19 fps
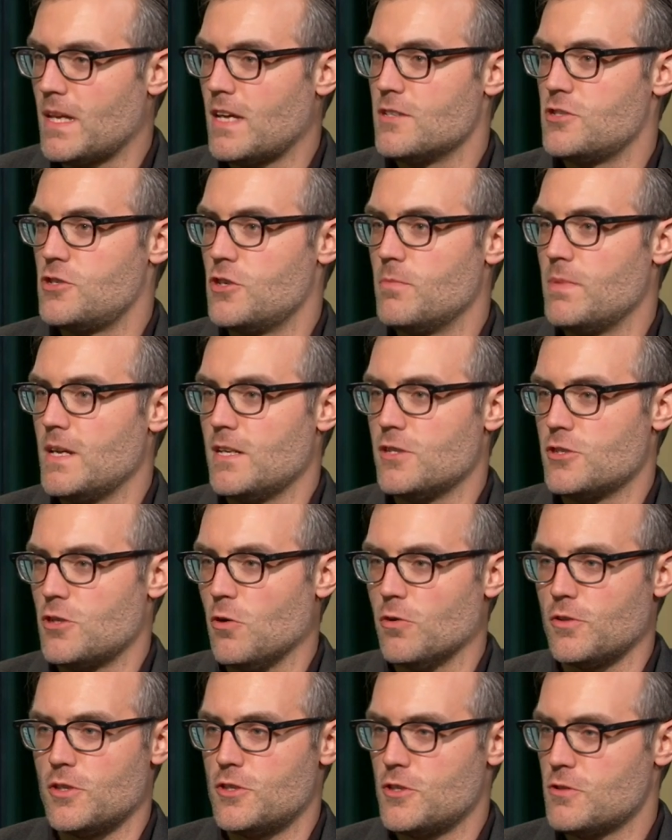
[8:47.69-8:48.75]
because you're being
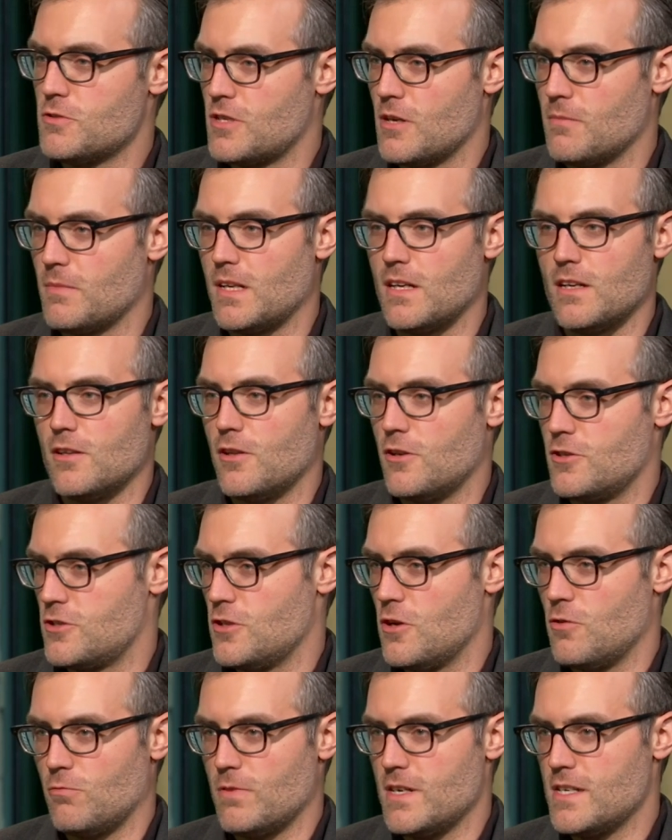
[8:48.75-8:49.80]
told to do something and there's
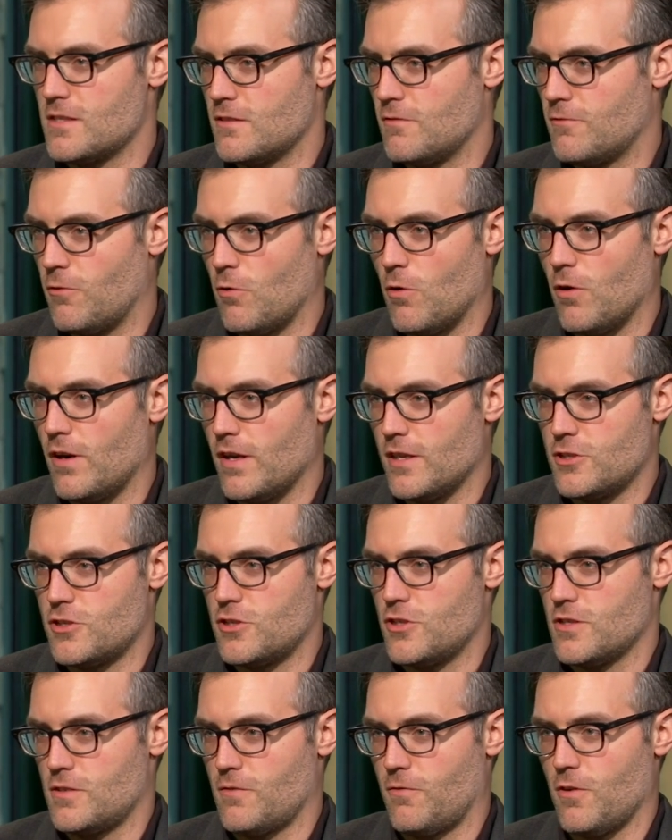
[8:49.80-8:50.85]
no reason for it. It's
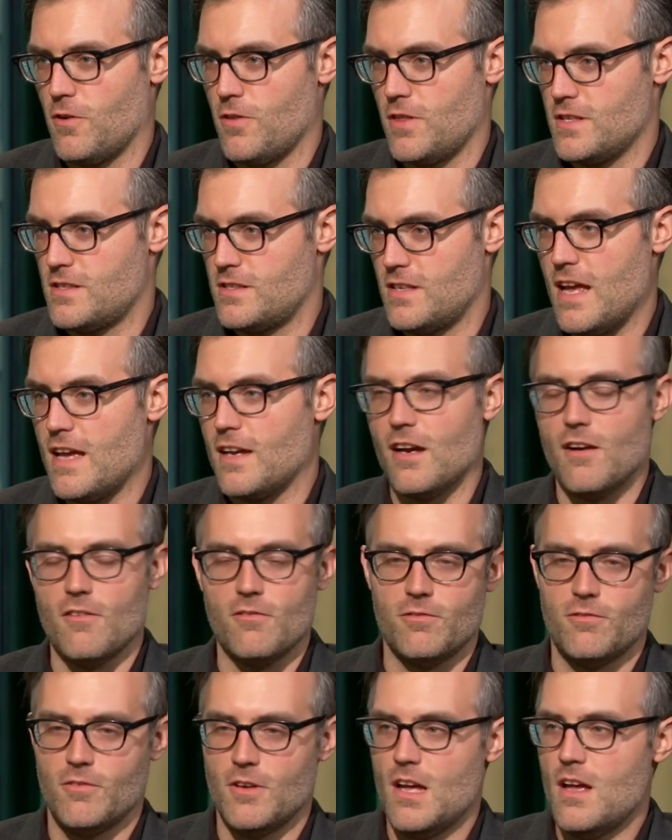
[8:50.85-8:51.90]
just for the sake
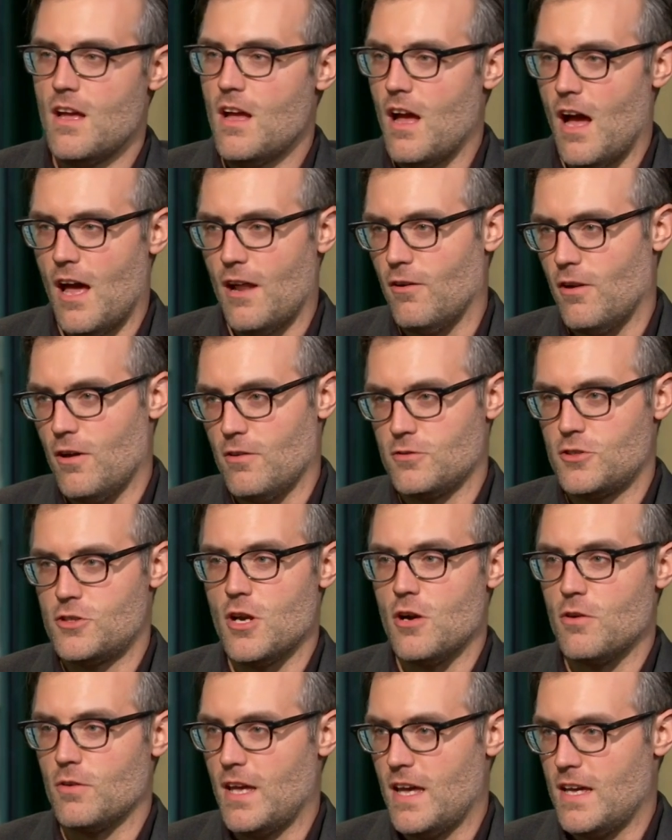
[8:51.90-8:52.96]
of, I don't know,
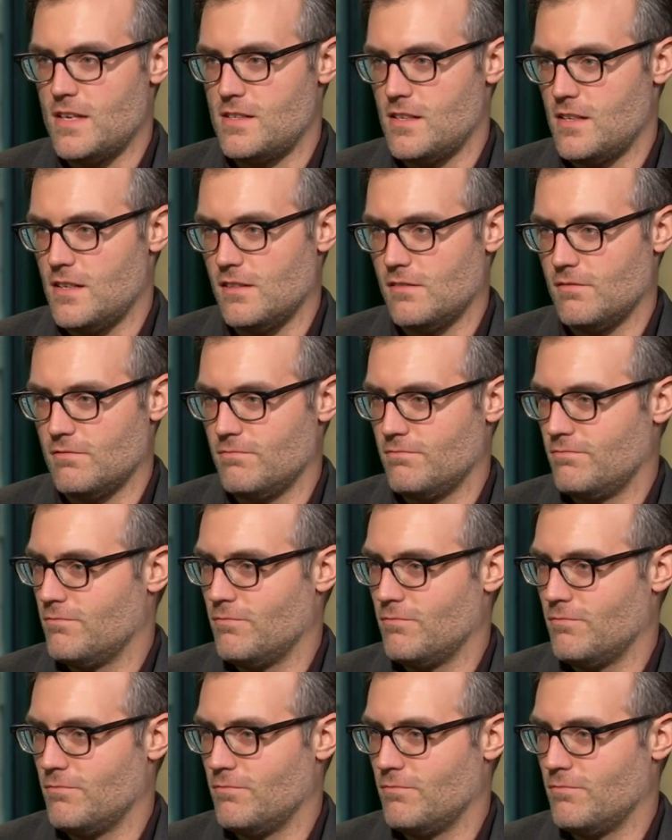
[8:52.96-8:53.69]
showcasing.